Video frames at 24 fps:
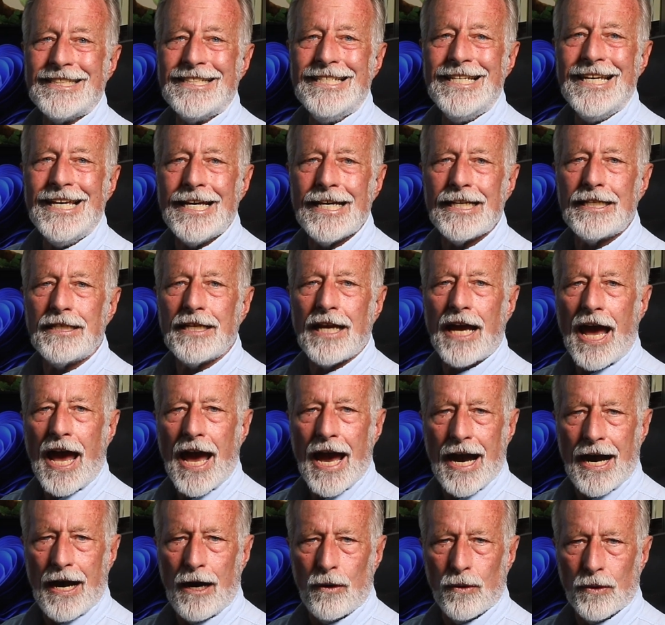Get
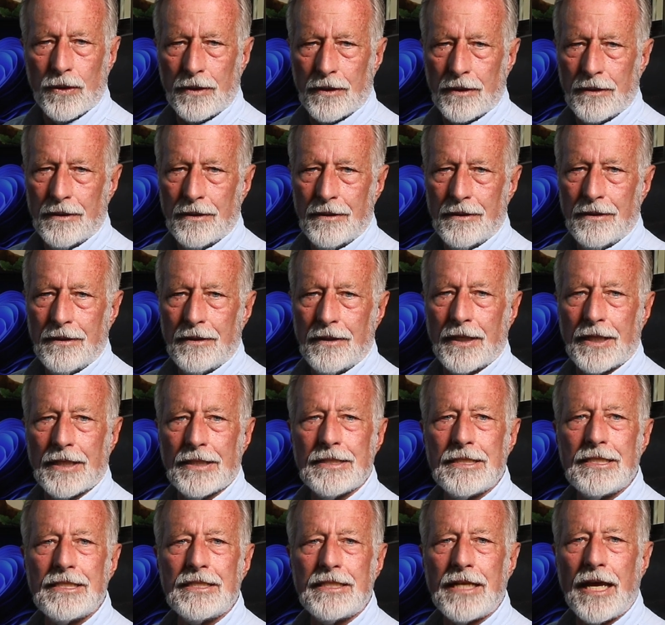out
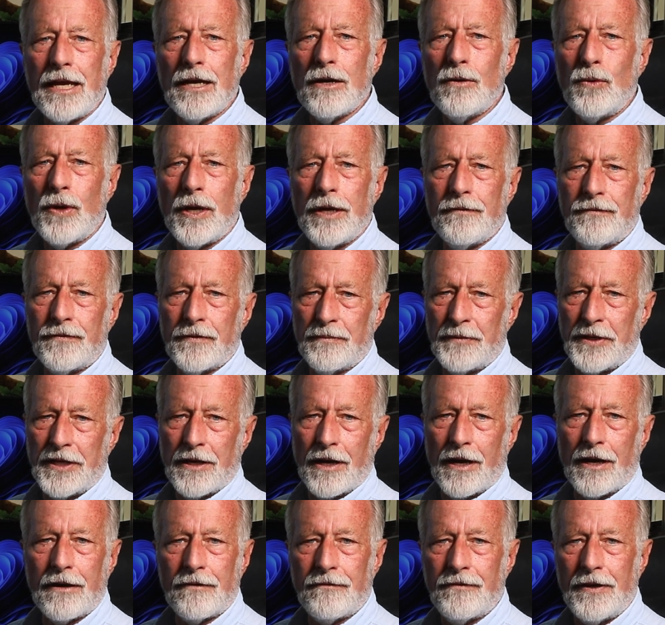and stay away from the
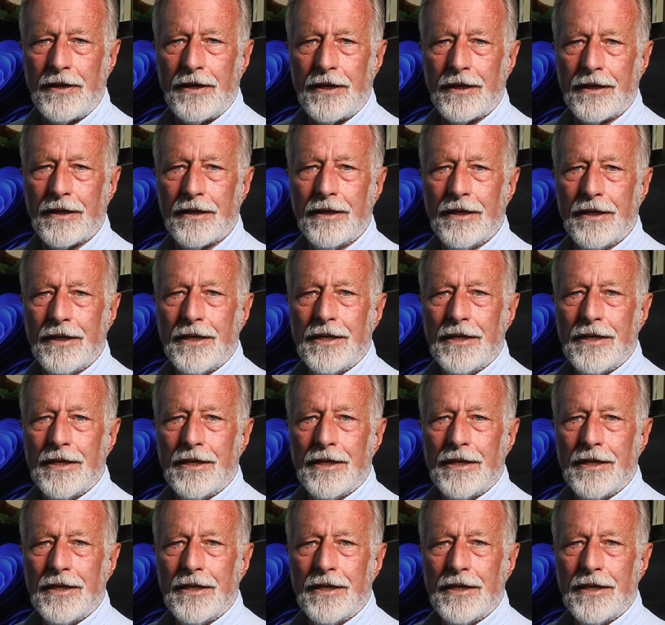RV.